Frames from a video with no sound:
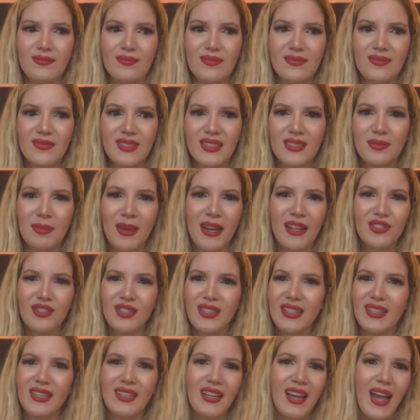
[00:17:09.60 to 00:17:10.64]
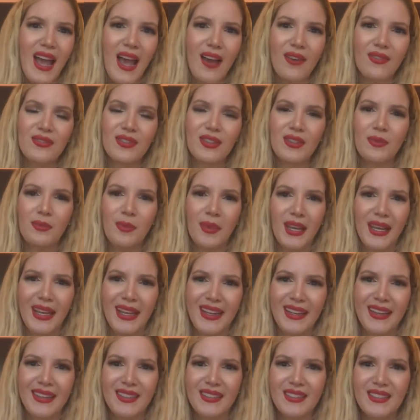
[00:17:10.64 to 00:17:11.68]
especially after
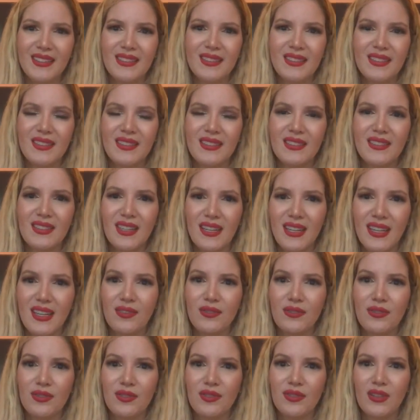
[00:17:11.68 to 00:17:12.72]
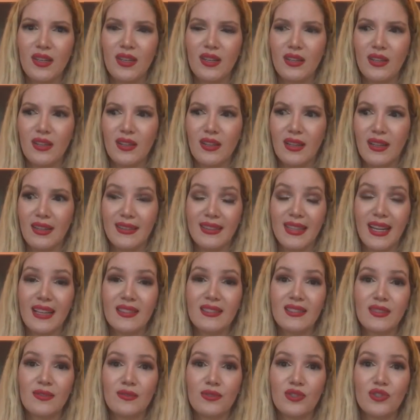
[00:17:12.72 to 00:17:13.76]
being studying for and
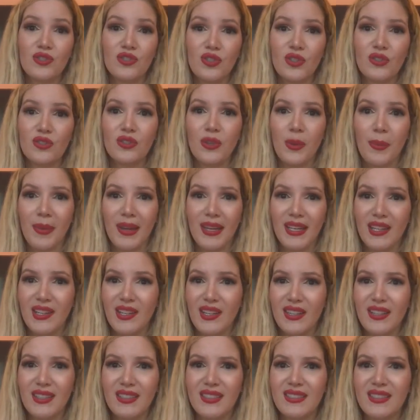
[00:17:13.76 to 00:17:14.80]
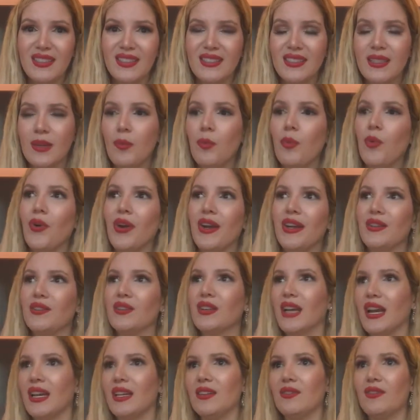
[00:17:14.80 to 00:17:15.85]
dancing for so many years. At some point you
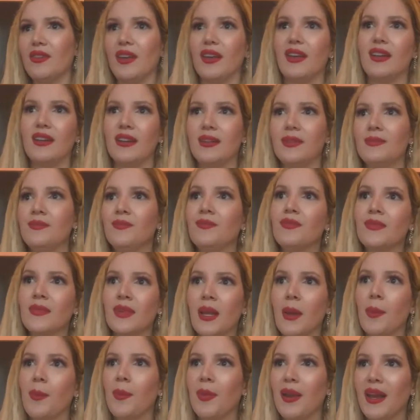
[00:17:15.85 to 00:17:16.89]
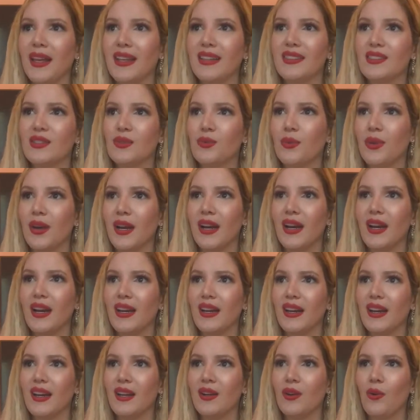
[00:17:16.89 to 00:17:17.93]
kind of hit a place
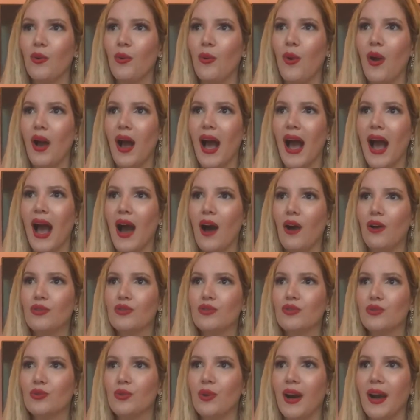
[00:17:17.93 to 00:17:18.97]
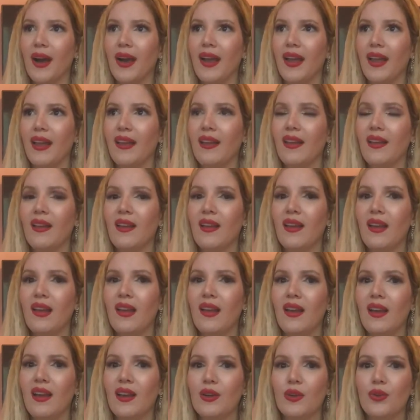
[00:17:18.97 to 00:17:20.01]
where how do I
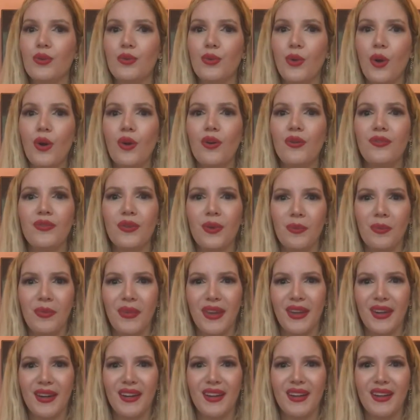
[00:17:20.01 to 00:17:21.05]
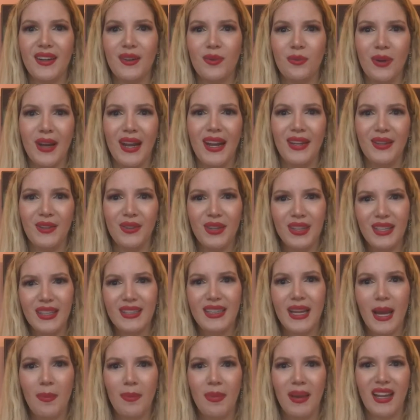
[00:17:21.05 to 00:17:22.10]
grow from here, right? You hit
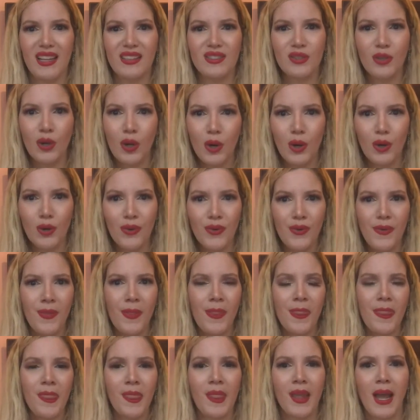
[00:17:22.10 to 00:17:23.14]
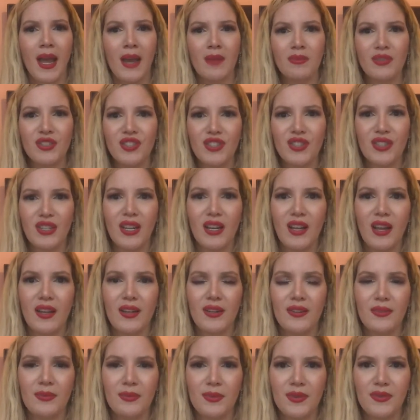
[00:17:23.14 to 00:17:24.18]
that plateau. I'm sure a lot
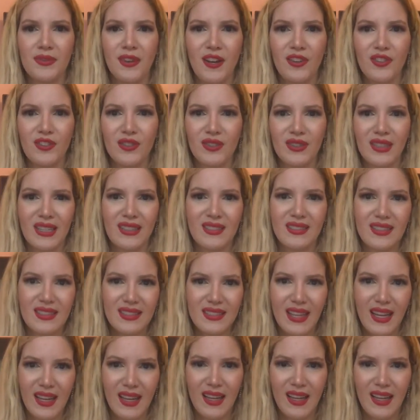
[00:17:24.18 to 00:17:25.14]
of professional dancers